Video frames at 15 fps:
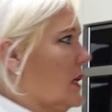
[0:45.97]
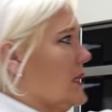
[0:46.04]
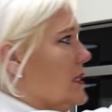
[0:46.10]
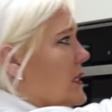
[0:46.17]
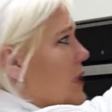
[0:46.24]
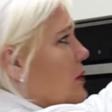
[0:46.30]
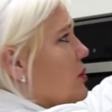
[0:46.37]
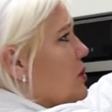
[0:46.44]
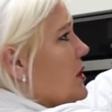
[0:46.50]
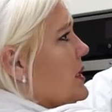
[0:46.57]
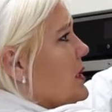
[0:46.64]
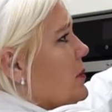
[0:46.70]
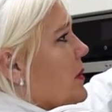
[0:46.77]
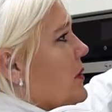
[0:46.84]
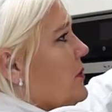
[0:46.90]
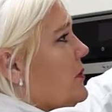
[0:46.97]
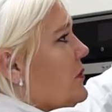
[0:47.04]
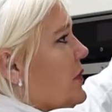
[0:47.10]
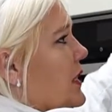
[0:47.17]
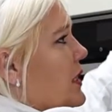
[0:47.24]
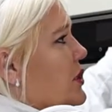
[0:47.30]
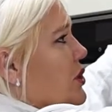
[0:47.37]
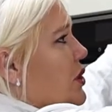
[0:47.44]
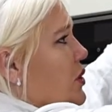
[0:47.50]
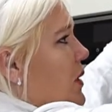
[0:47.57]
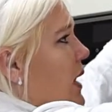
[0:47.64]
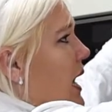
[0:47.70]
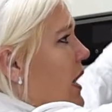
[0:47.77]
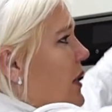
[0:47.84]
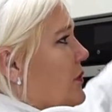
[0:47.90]
So just above the fascia you
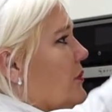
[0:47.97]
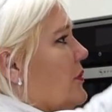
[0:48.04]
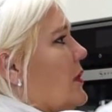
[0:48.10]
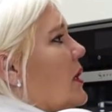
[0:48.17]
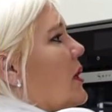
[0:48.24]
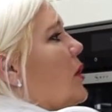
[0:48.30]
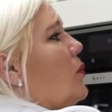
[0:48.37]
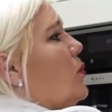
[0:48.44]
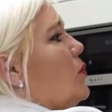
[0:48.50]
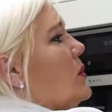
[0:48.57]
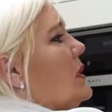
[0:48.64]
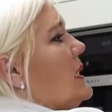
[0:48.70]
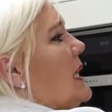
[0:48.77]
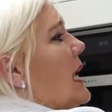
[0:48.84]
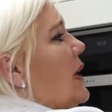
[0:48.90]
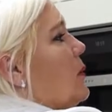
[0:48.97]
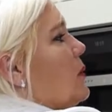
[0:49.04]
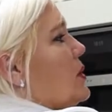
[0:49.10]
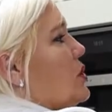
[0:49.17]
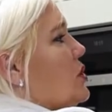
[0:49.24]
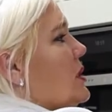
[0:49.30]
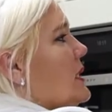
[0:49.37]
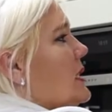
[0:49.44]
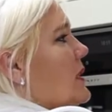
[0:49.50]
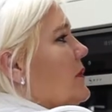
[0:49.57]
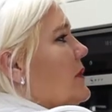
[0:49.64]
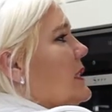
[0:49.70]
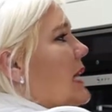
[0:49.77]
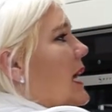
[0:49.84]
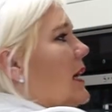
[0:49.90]
have the water tank which just
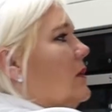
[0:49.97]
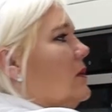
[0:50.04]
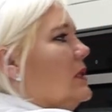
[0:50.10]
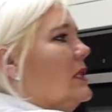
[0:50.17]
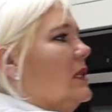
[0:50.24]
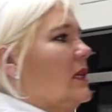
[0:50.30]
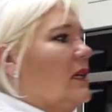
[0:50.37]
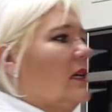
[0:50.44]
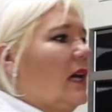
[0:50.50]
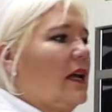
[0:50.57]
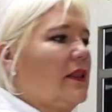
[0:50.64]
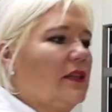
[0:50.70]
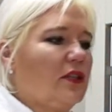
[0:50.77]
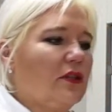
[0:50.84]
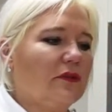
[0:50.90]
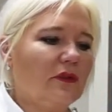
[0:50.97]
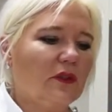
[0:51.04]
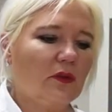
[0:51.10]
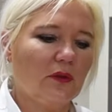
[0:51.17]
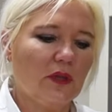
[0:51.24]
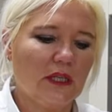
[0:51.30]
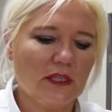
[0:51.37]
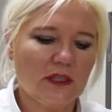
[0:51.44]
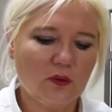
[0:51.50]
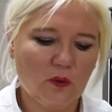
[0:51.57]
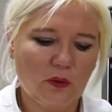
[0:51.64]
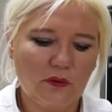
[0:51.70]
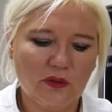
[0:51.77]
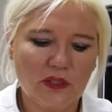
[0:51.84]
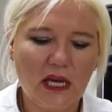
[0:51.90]
lifts out, and then you fill this
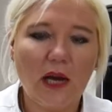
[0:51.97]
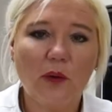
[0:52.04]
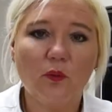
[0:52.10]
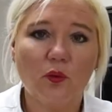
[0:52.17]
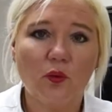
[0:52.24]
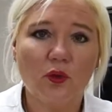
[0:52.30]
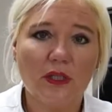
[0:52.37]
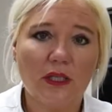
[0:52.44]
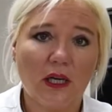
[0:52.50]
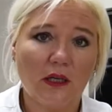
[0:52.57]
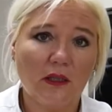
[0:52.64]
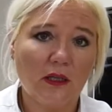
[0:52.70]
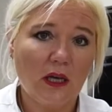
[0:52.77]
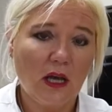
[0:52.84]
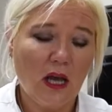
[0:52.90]
with tap water,